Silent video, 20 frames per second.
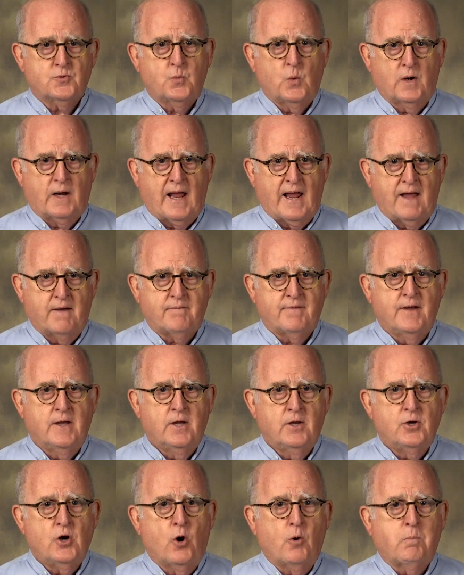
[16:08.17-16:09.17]
will have
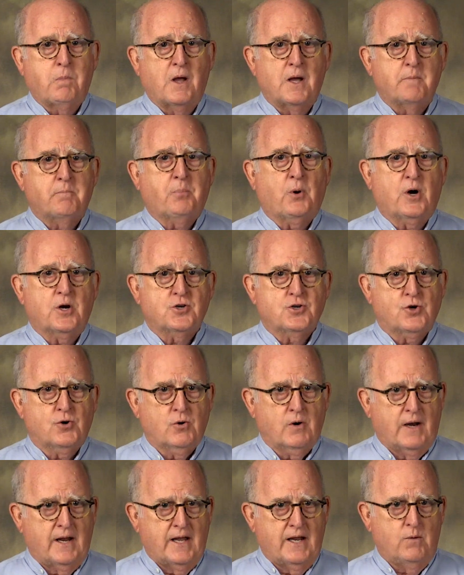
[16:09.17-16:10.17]
no blood
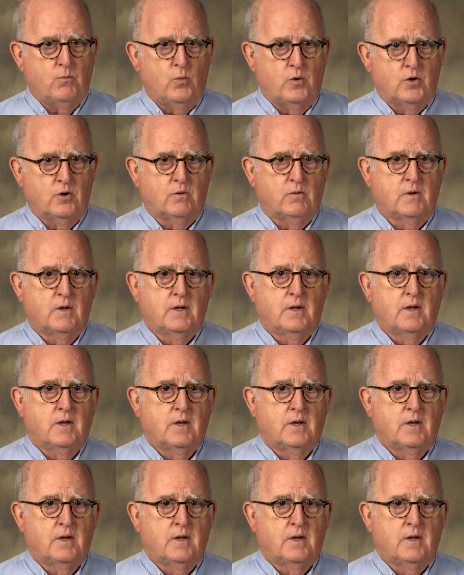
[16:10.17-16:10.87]
pressure and will